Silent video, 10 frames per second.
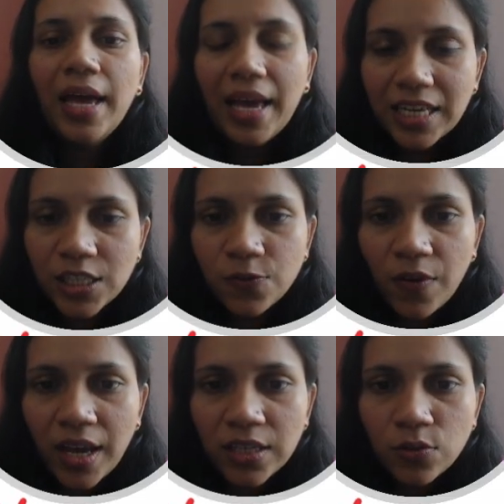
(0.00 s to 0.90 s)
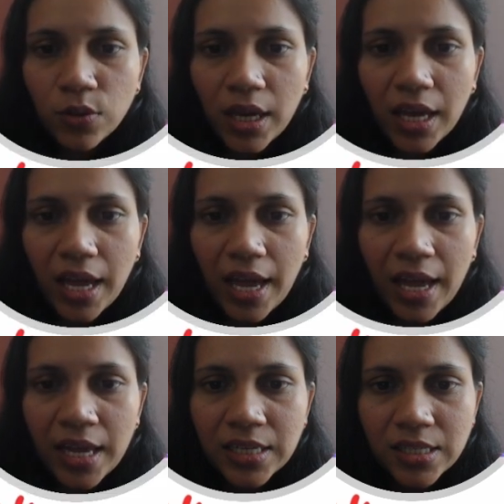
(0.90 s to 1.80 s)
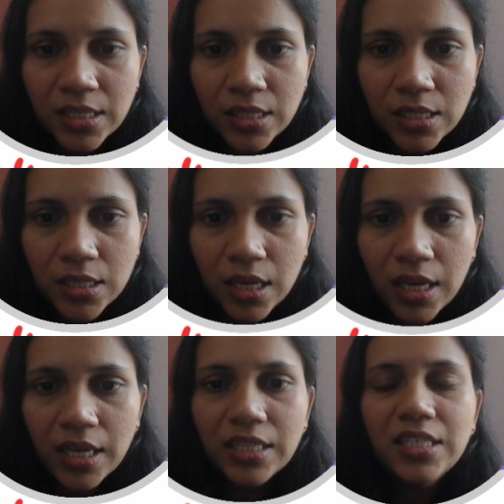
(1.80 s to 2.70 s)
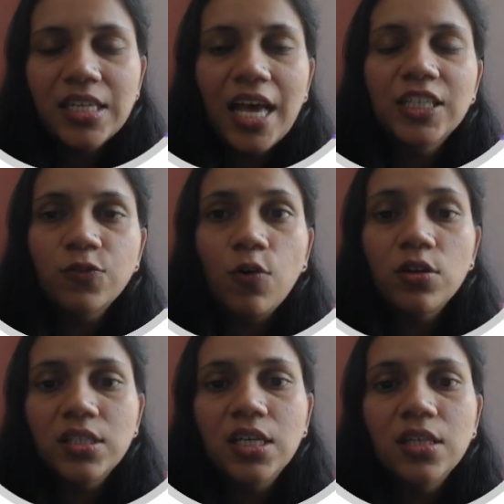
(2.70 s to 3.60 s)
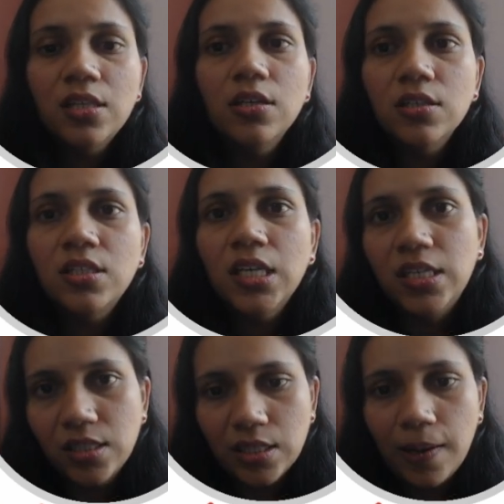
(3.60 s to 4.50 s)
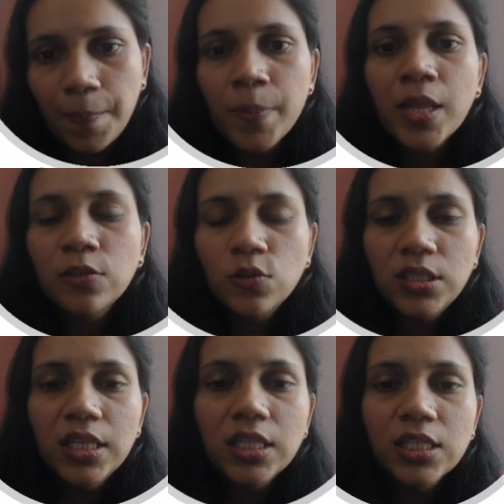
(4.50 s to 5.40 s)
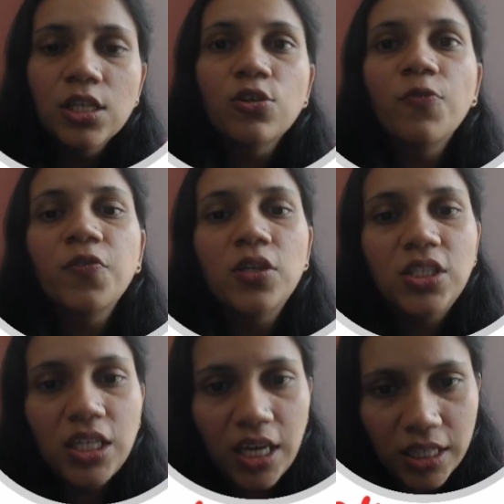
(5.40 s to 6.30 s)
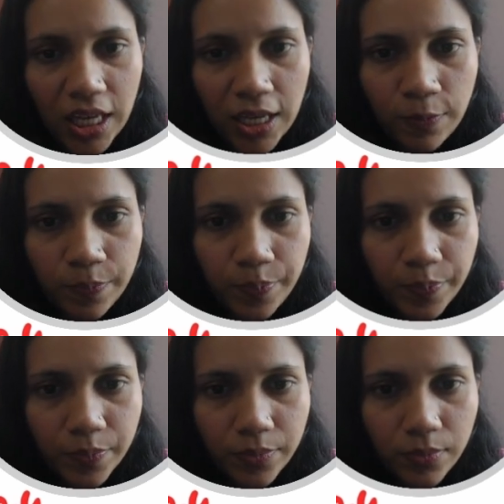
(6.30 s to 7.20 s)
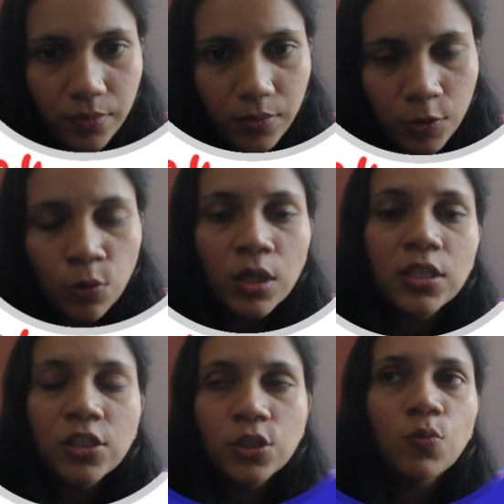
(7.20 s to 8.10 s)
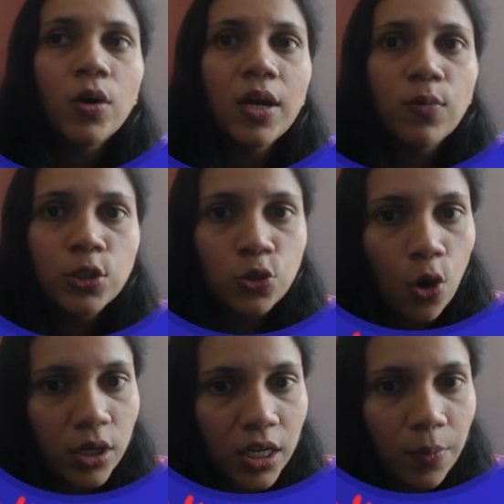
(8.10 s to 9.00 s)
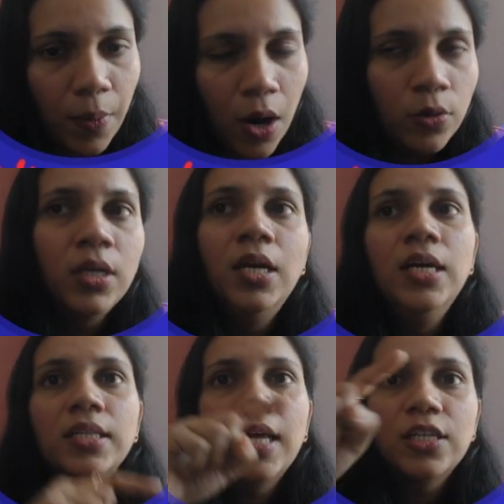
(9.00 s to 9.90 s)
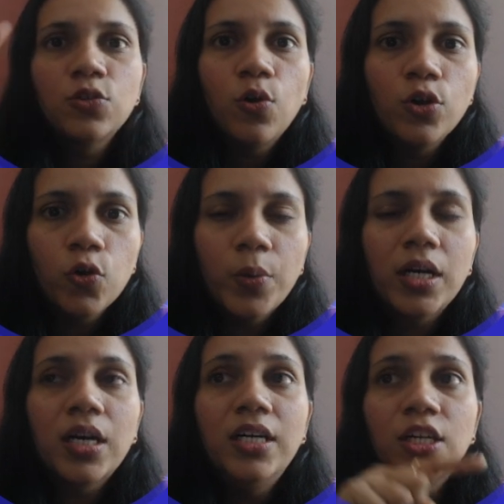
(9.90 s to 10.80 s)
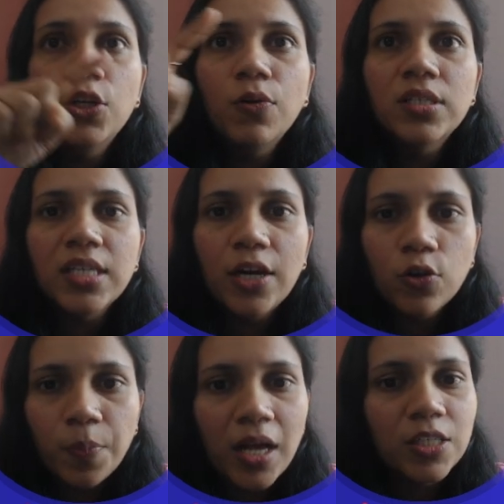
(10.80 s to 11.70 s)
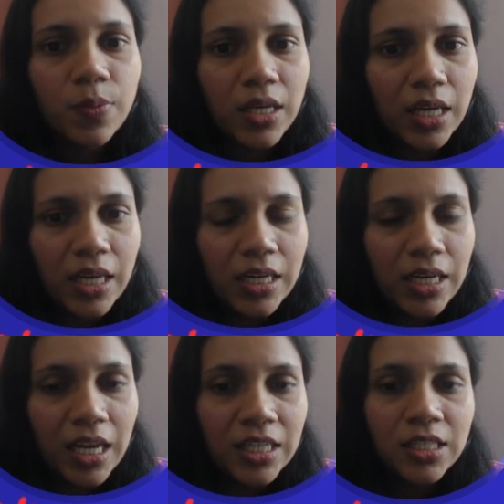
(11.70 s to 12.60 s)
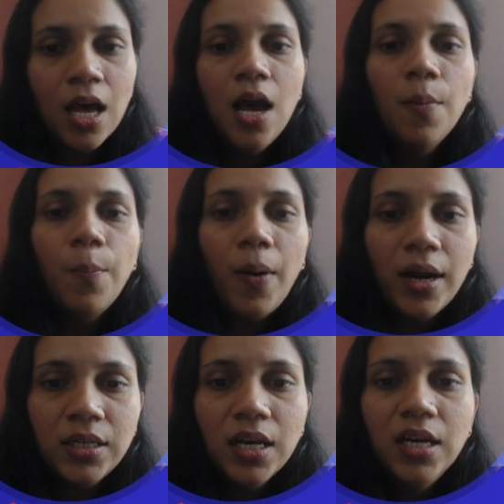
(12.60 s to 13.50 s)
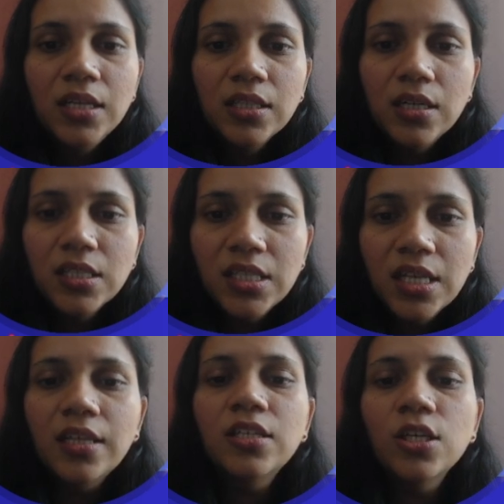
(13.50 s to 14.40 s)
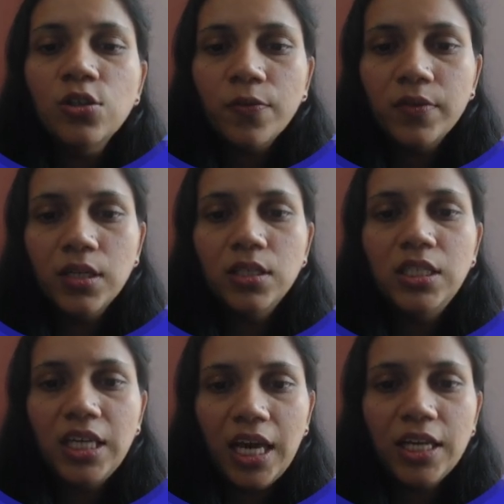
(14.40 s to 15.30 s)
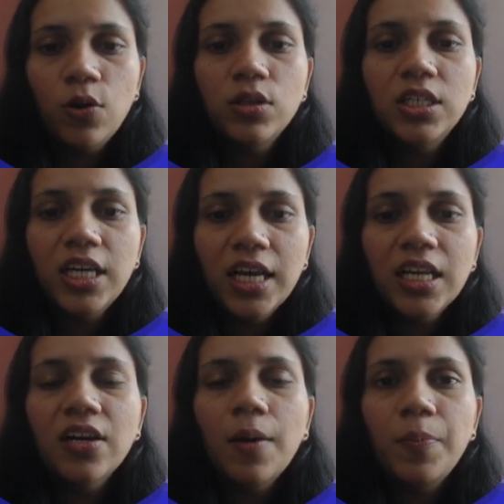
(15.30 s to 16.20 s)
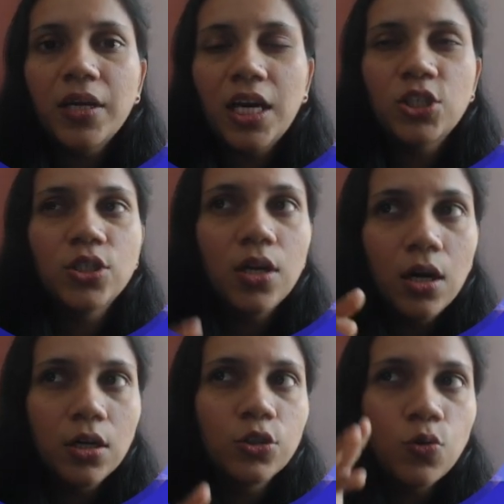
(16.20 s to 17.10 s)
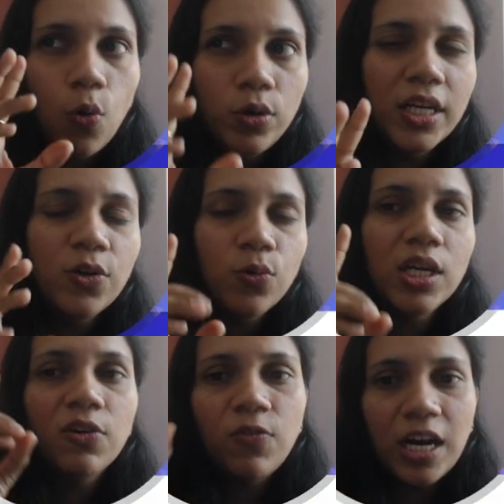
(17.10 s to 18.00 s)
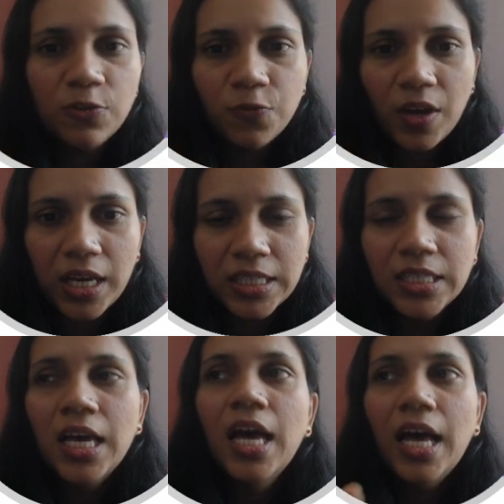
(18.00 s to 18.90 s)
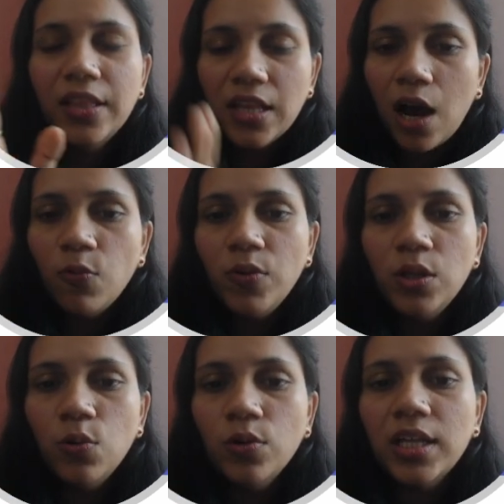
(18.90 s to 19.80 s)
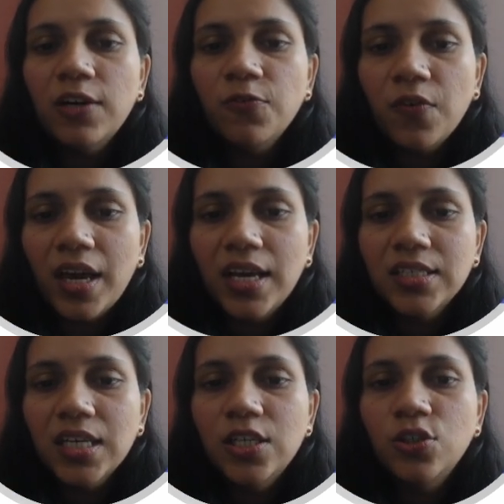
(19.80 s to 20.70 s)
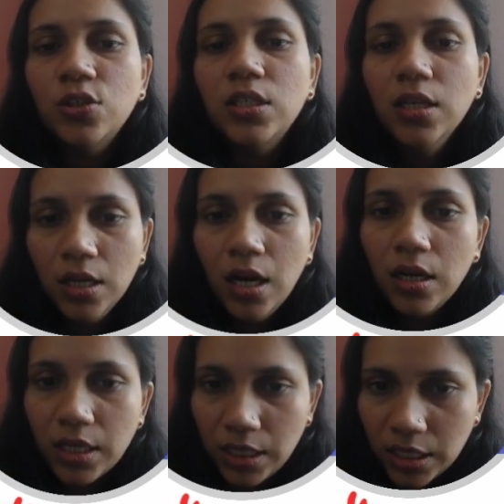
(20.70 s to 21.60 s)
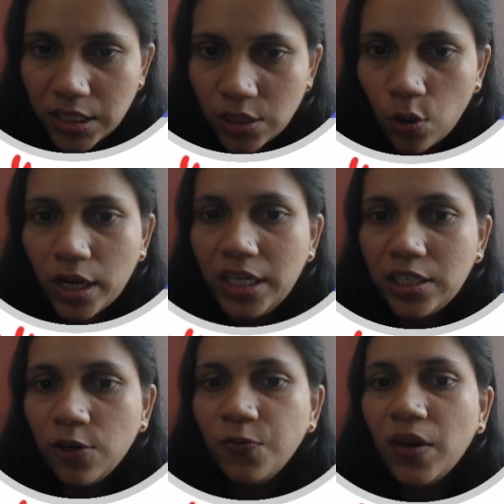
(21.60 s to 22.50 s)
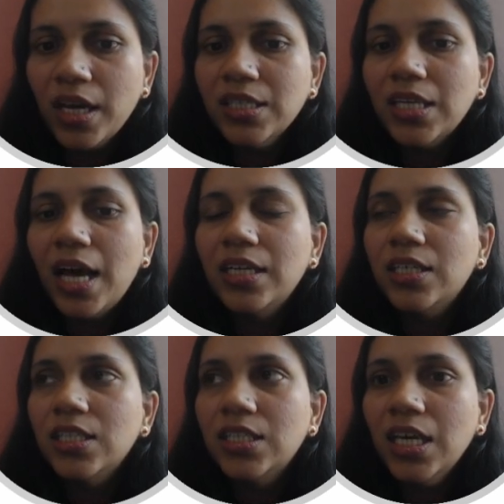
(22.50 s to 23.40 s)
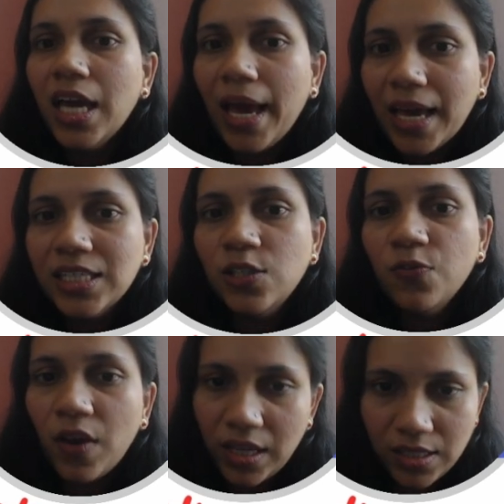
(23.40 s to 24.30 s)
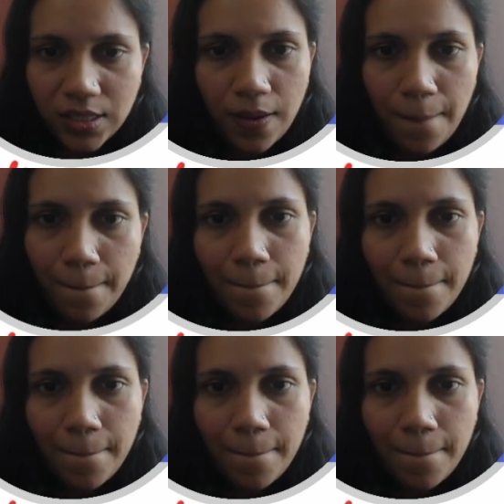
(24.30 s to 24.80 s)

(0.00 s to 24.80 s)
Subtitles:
S phase, okay, S, it stands for synthesis. So synthesis of your DNA, okay, this is what I was talking about. There is going to be continuous cytoplasmic increase, but the synthesis of the DNA or the DNA replication occurs only during one phase, and now we know that phase is, it is in your interphase and it is the S phase